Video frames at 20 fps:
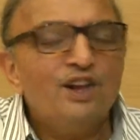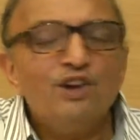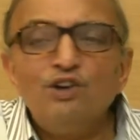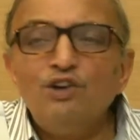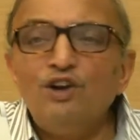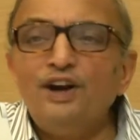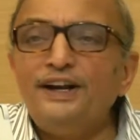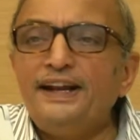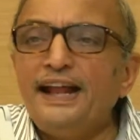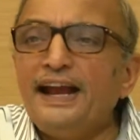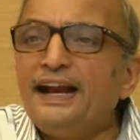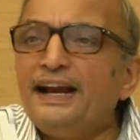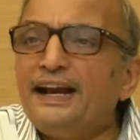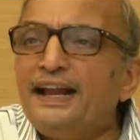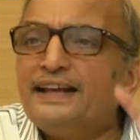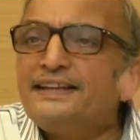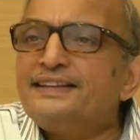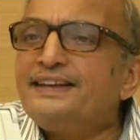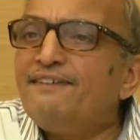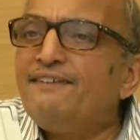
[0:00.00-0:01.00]
We'll take it
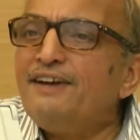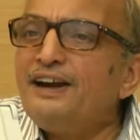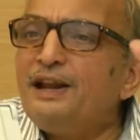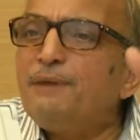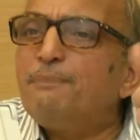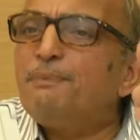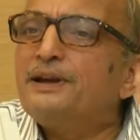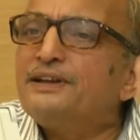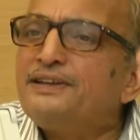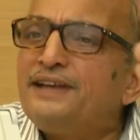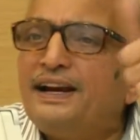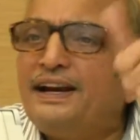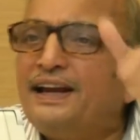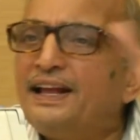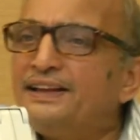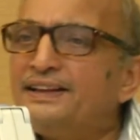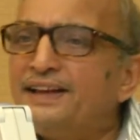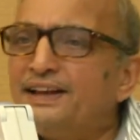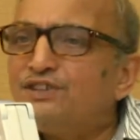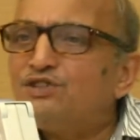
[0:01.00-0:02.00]
as 70%
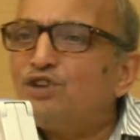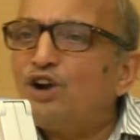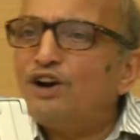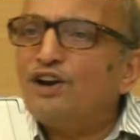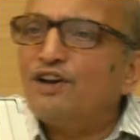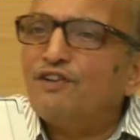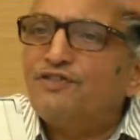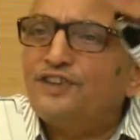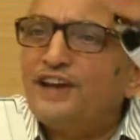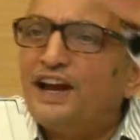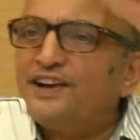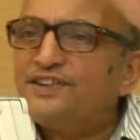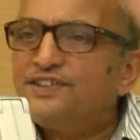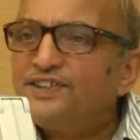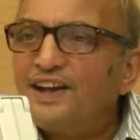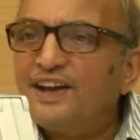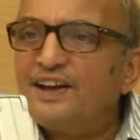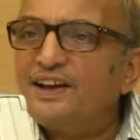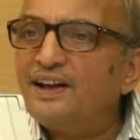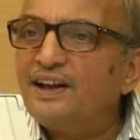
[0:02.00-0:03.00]
as a sort of
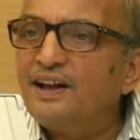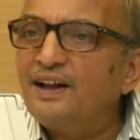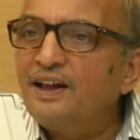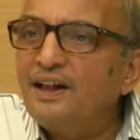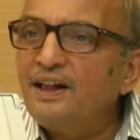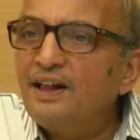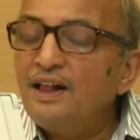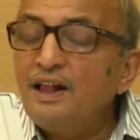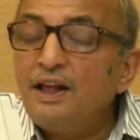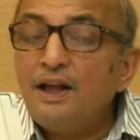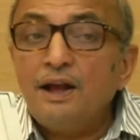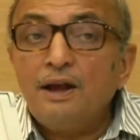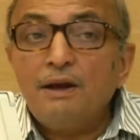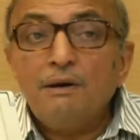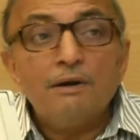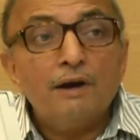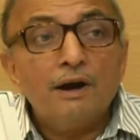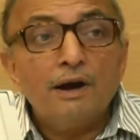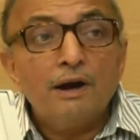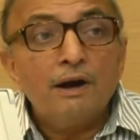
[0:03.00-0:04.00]
yardstick.
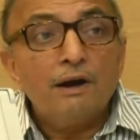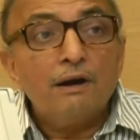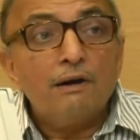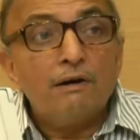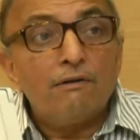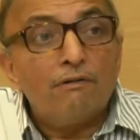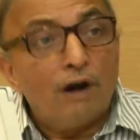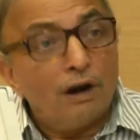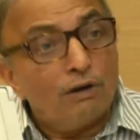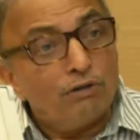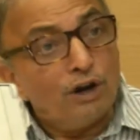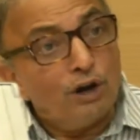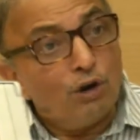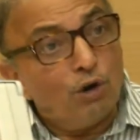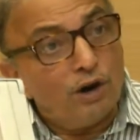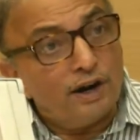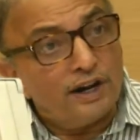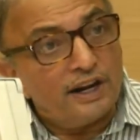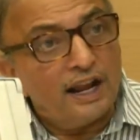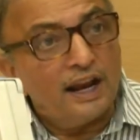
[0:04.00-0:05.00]
What we
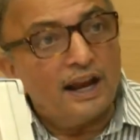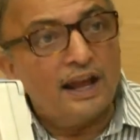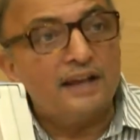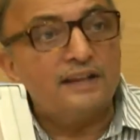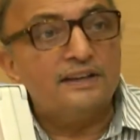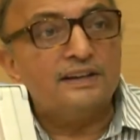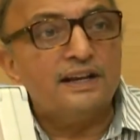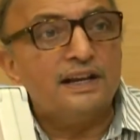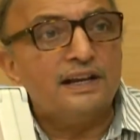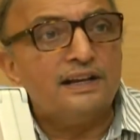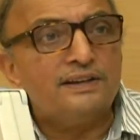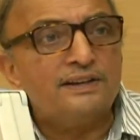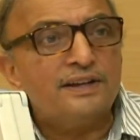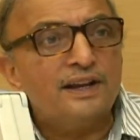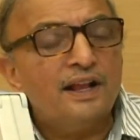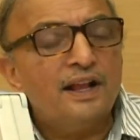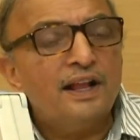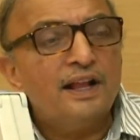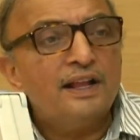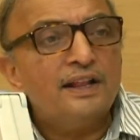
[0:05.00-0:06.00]
don't realize is
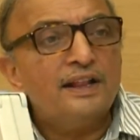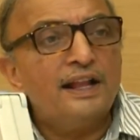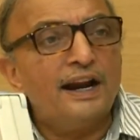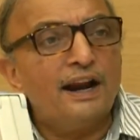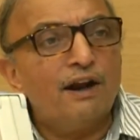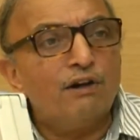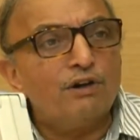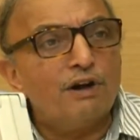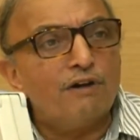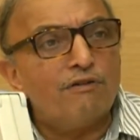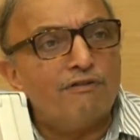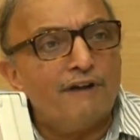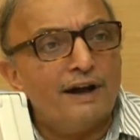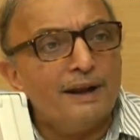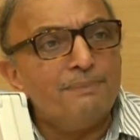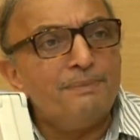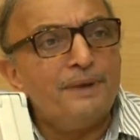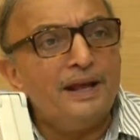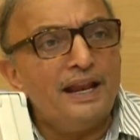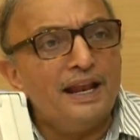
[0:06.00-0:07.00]
that out of
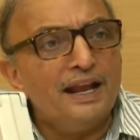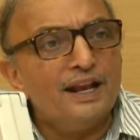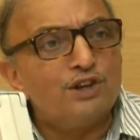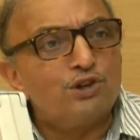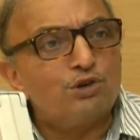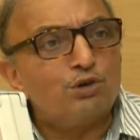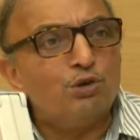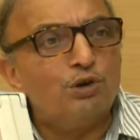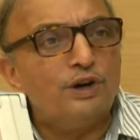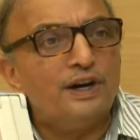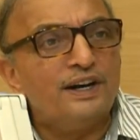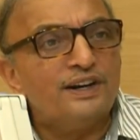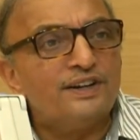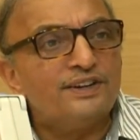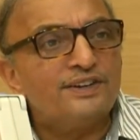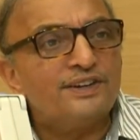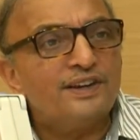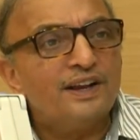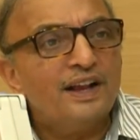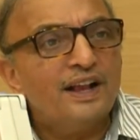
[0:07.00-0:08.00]
1 million
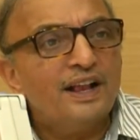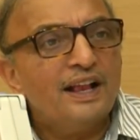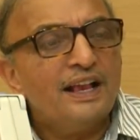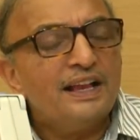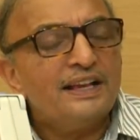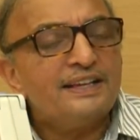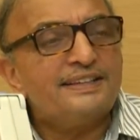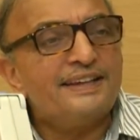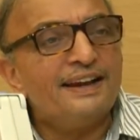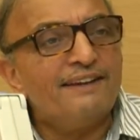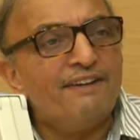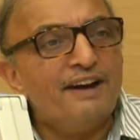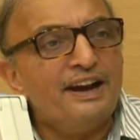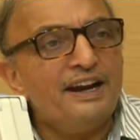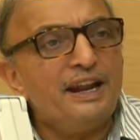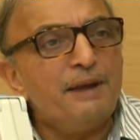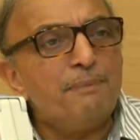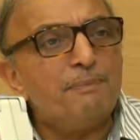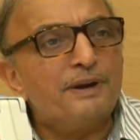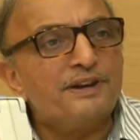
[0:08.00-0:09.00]
students,
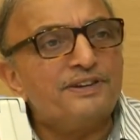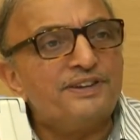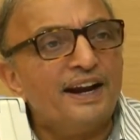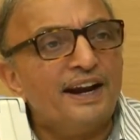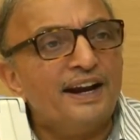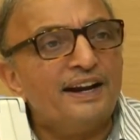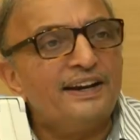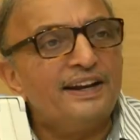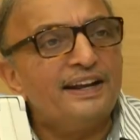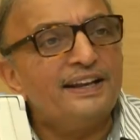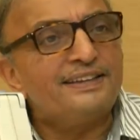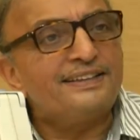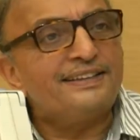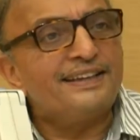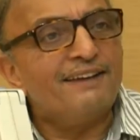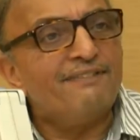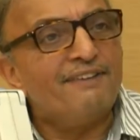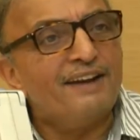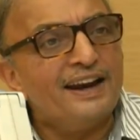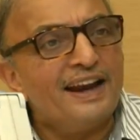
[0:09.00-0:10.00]
70% is
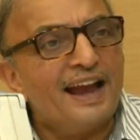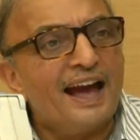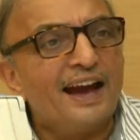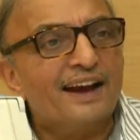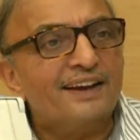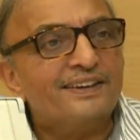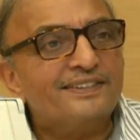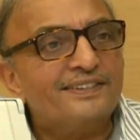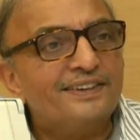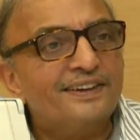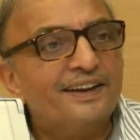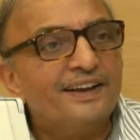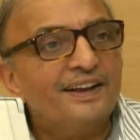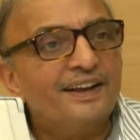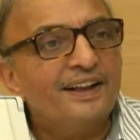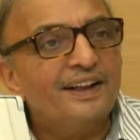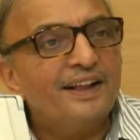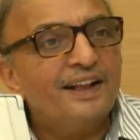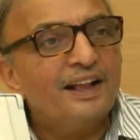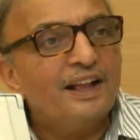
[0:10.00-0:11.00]
7 lakhs.
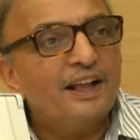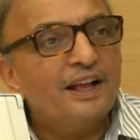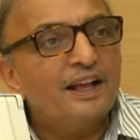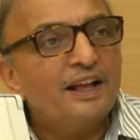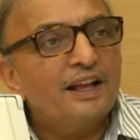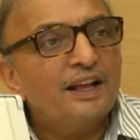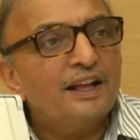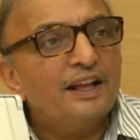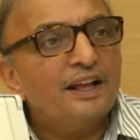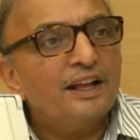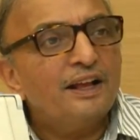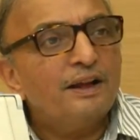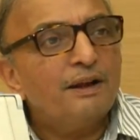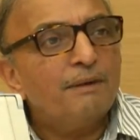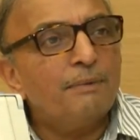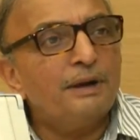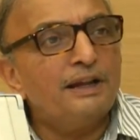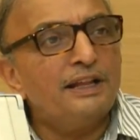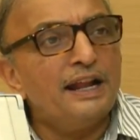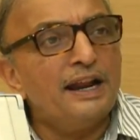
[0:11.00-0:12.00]

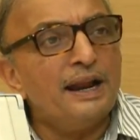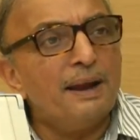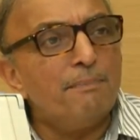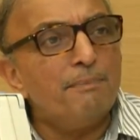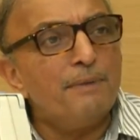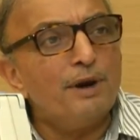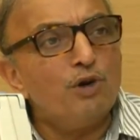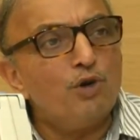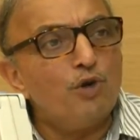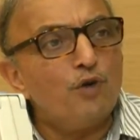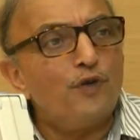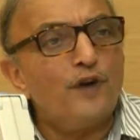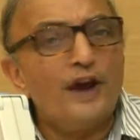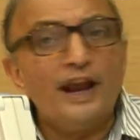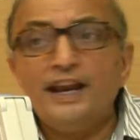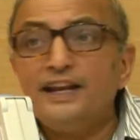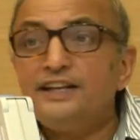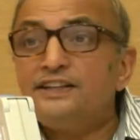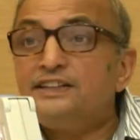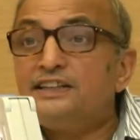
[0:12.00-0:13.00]
But the number who
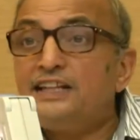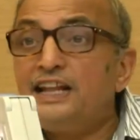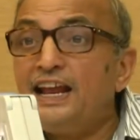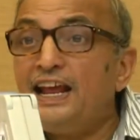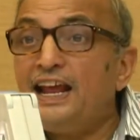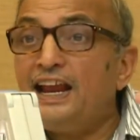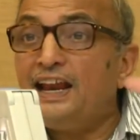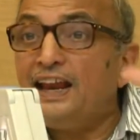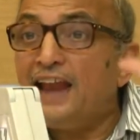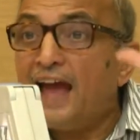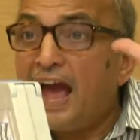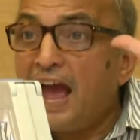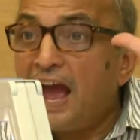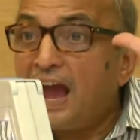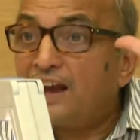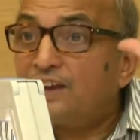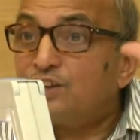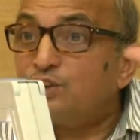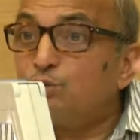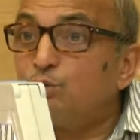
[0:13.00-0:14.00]
fail is 3
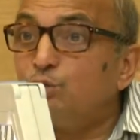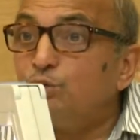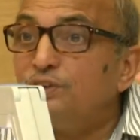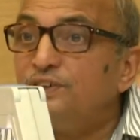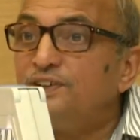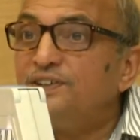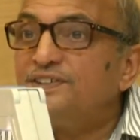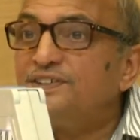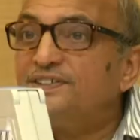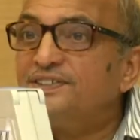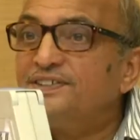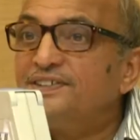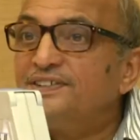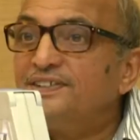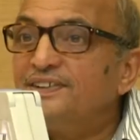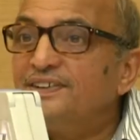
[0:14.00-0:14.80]
lakh students.